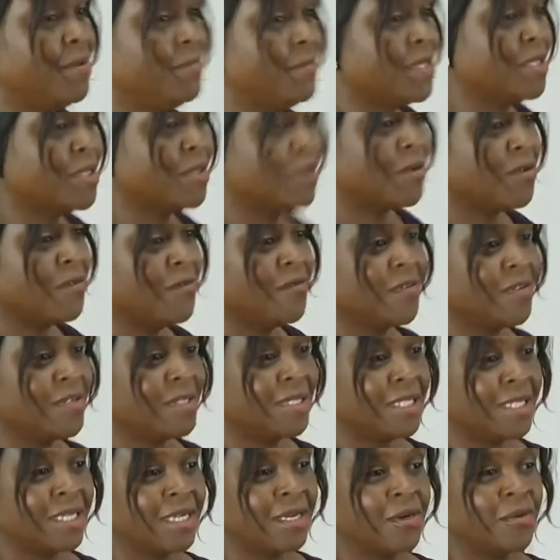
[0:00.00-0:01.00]
name is
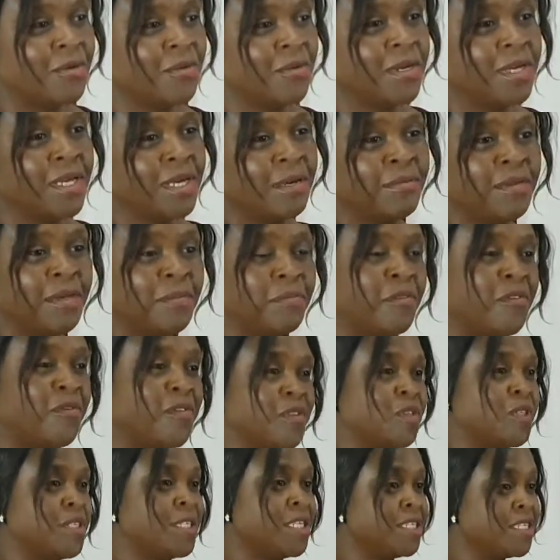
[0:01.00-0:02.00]
Comfort Angwe. I'm a
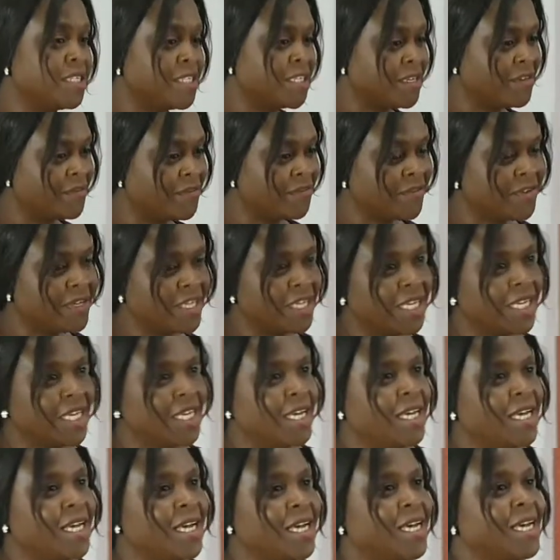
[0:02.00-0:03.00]
professional chef,
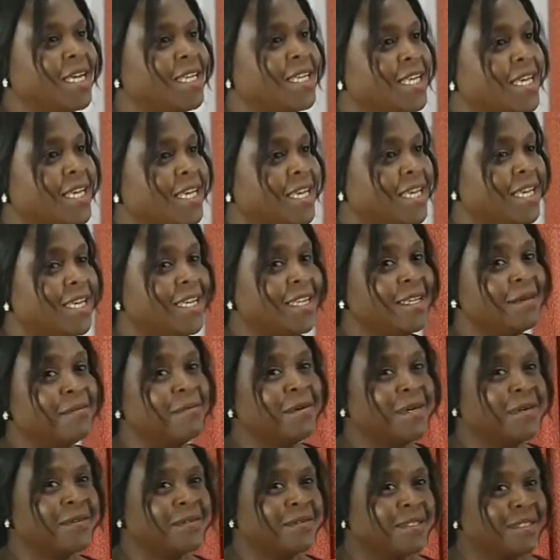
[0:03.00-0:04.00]
and I heard
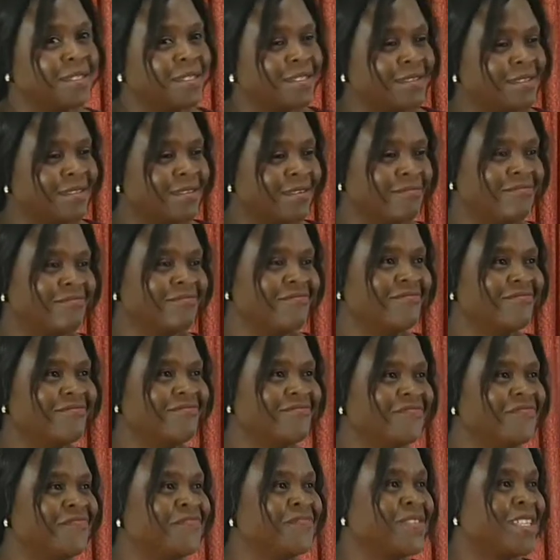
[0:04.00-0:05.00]
about
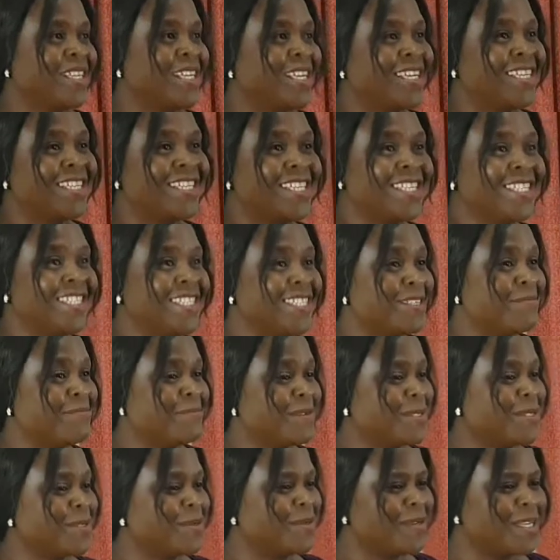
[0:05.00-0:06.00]
this in a
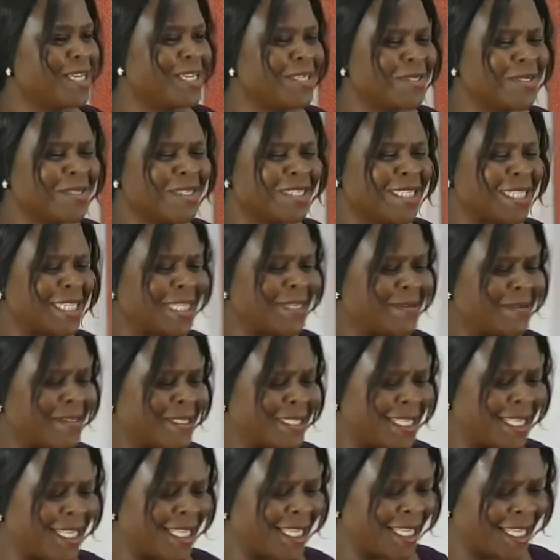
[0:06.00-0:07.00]
particular church, and I
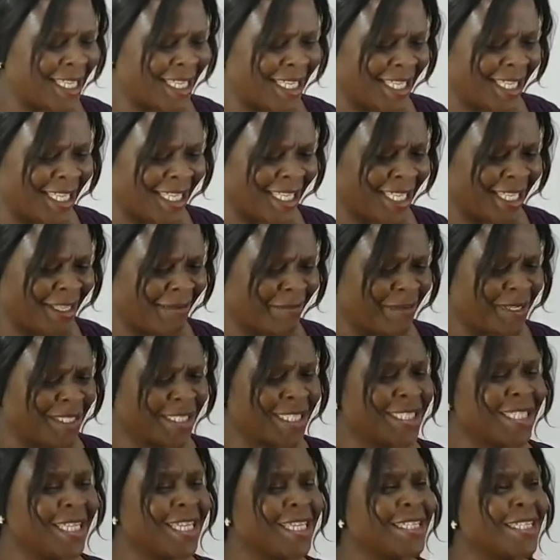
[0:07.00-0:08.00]
was like, but
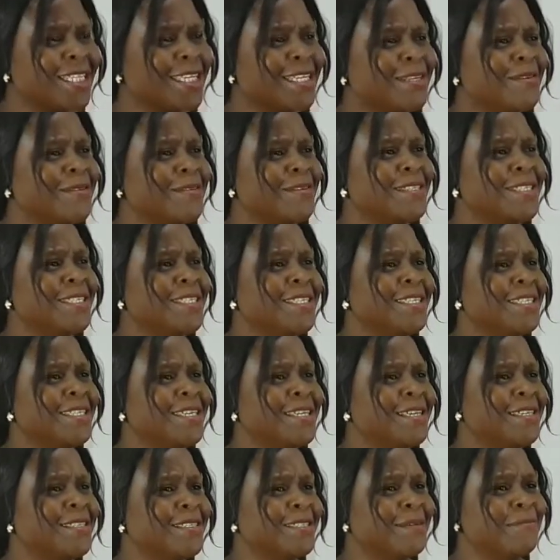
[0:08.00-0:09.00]
as I said, there was this
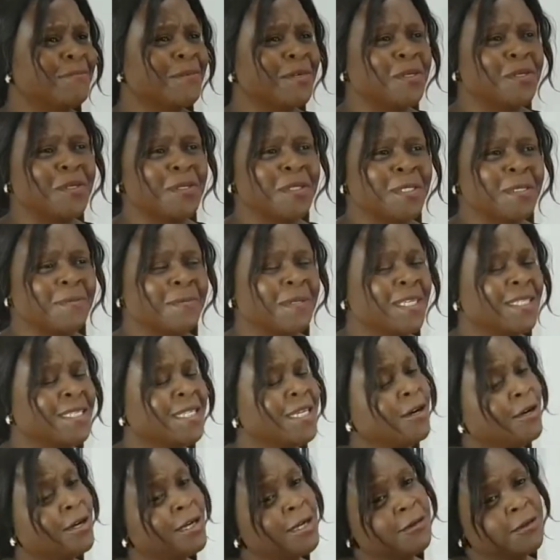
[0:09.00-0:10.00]
entrepreneurship. I
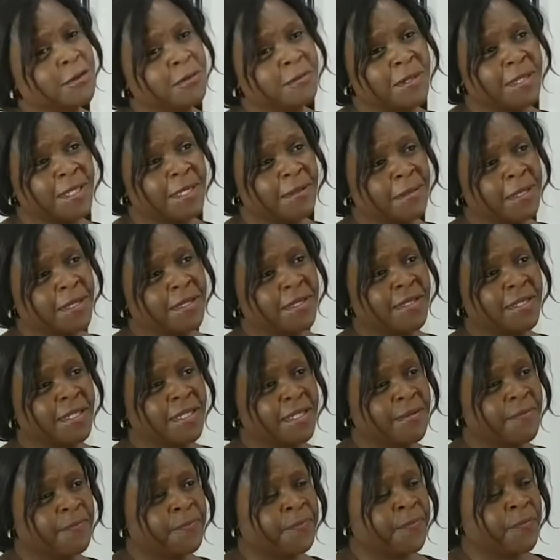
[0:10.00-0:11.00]
said, I'd like to be there
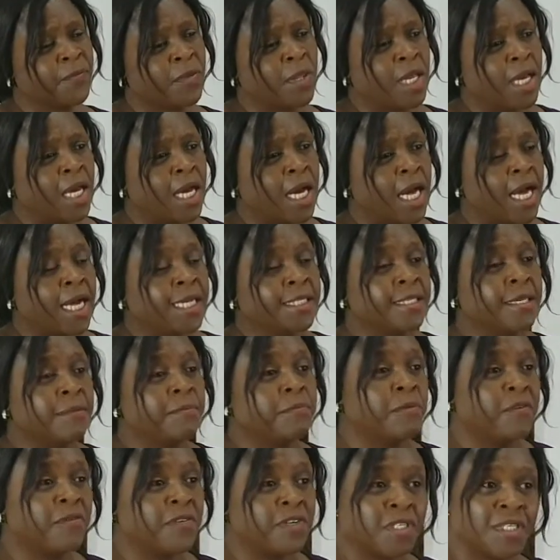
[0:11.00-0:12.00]
because as a
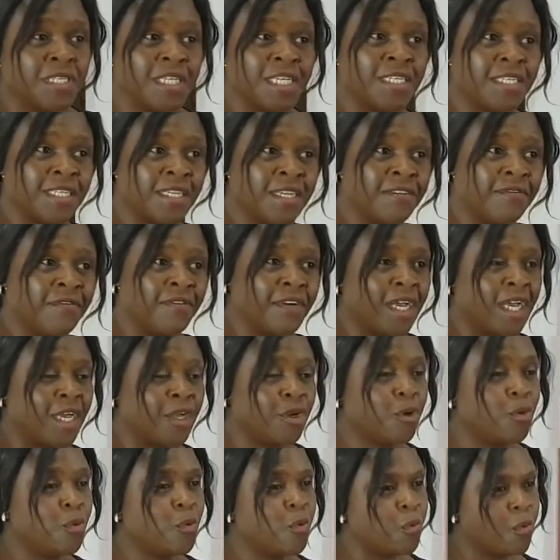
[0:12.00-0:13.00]
professional chef,
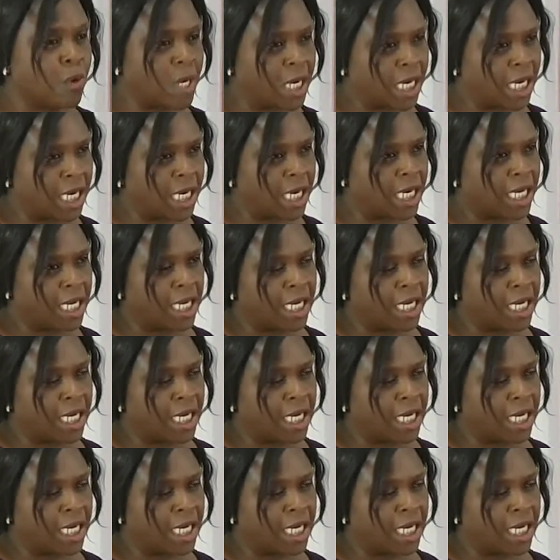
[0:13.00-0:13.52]
I do work.